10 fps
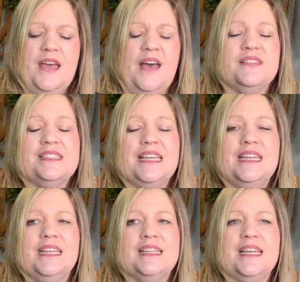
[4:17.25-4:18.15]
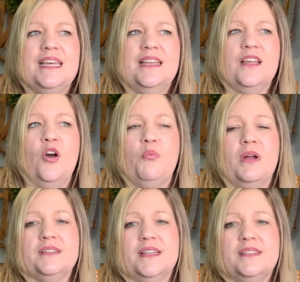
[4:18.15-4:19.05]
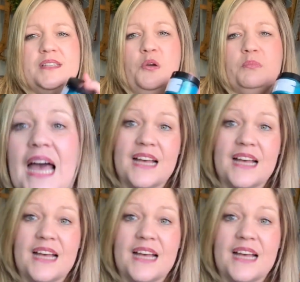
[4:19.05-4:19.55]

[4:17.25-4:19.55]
I've seen it in co-processed soaps.